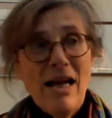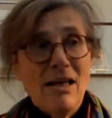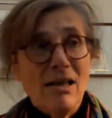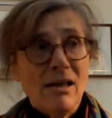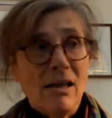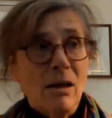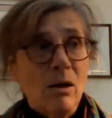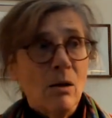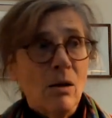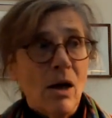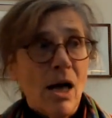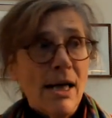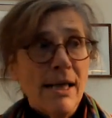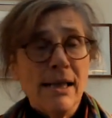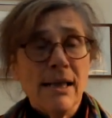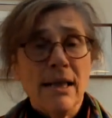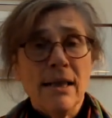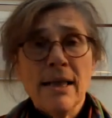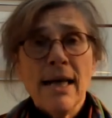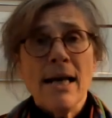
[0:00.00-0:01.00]
So I
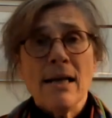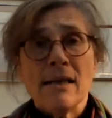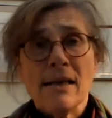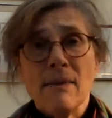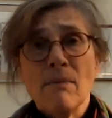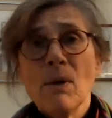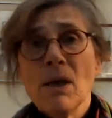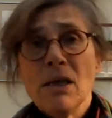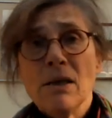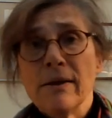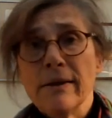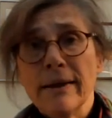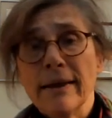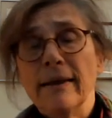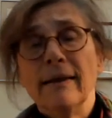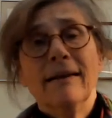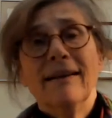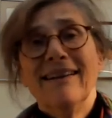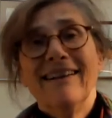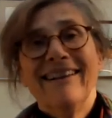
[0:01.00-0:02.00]
said yes
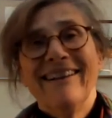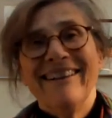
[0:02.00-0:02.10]
immediately,